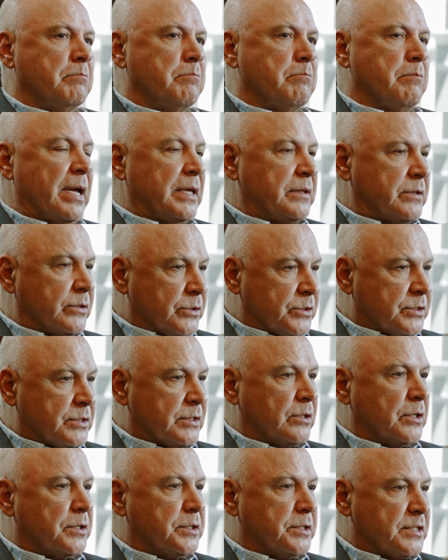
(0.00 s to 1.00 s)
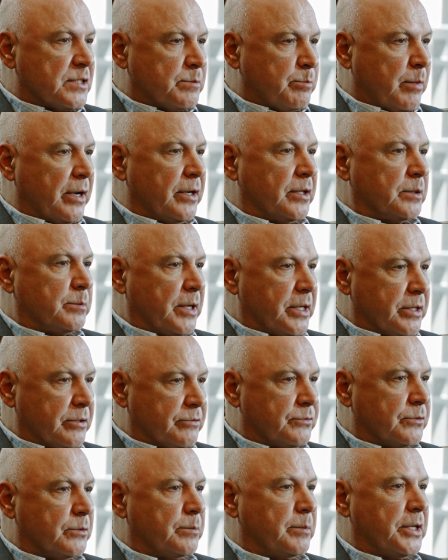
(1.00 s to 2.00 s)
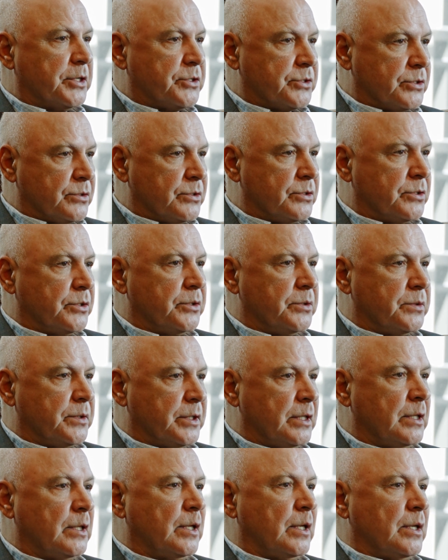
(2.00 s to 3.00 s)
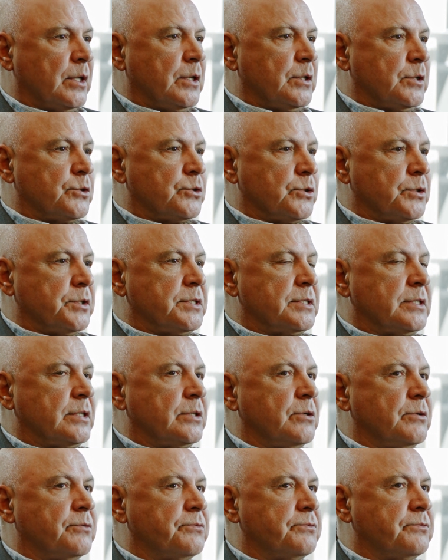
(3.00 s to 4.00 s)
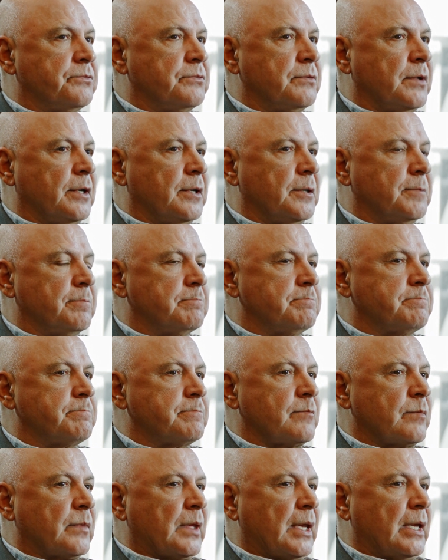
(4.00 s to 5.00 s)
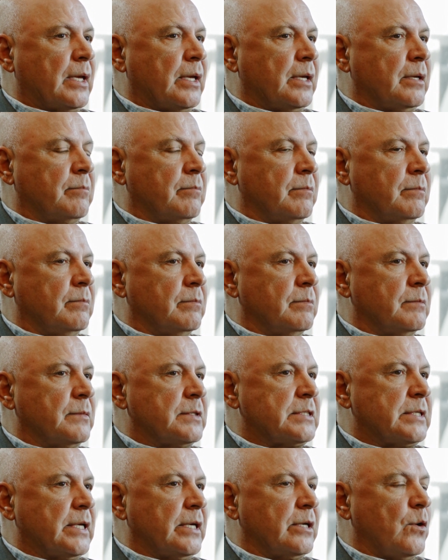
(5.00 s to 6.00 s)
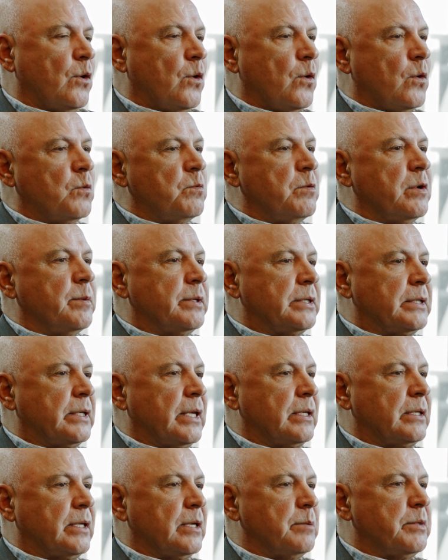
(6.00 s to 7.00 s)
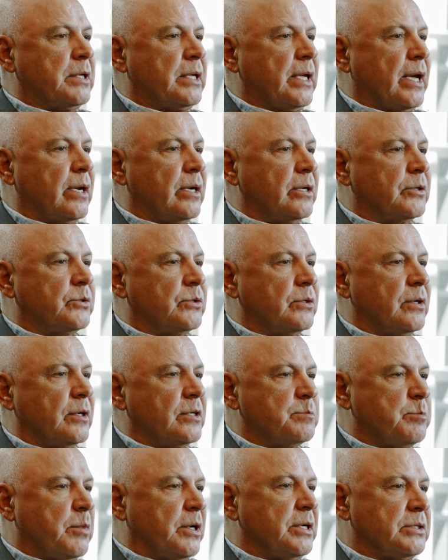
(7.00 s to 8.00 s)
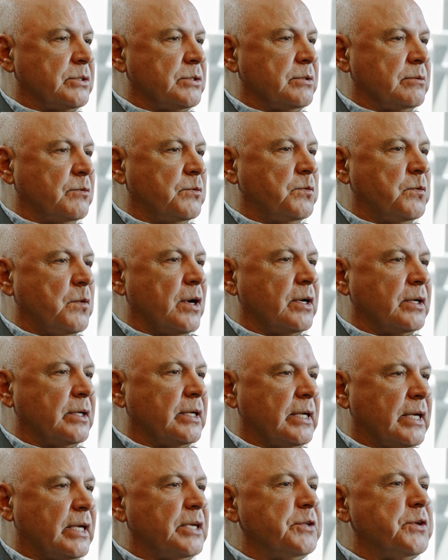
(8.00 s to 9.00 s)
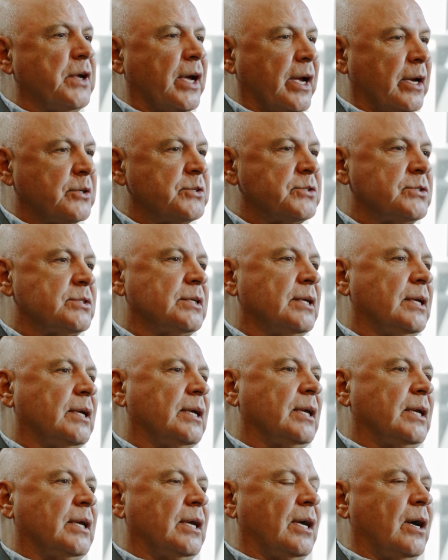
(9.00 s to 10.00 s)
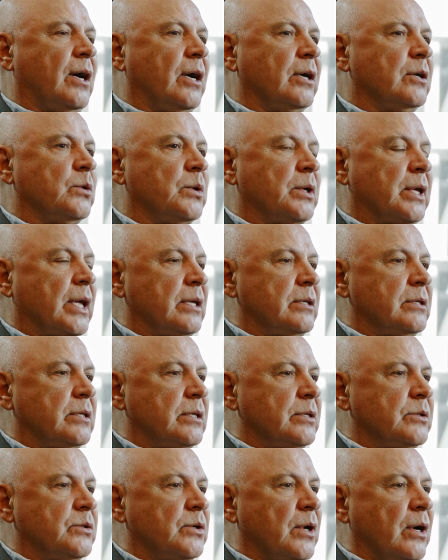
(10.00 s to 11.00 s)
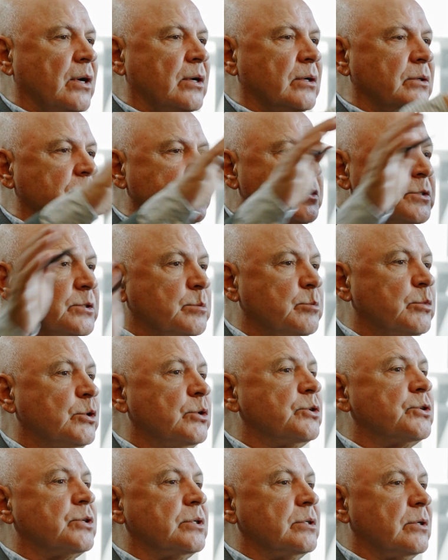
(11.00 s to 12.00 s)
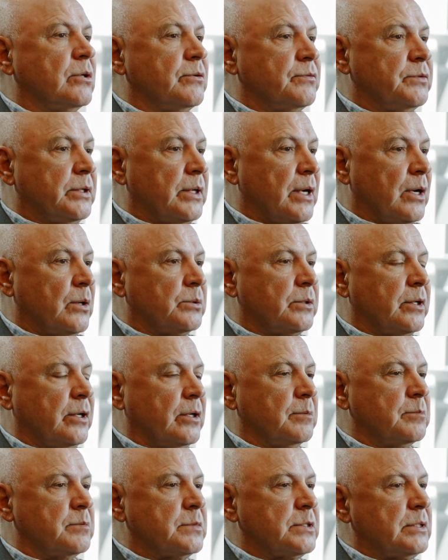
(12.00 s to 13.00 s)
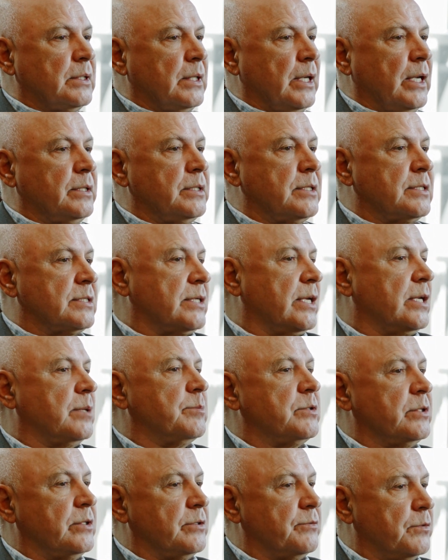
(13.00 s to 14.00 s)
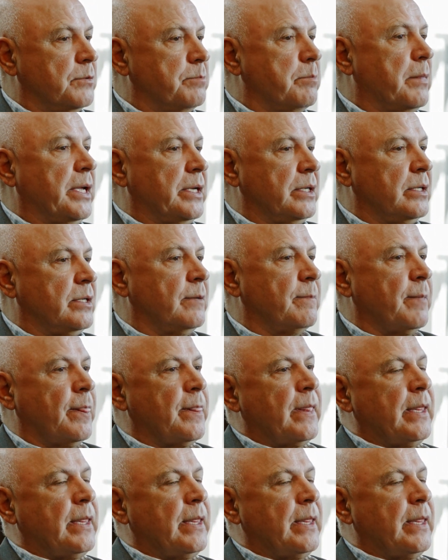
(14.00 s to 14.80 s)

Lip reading: methods that are inspired by information theory. So instead of saying all women can be characterized by one index, I look at the entire distribution of their outcomes, and the same thing for men.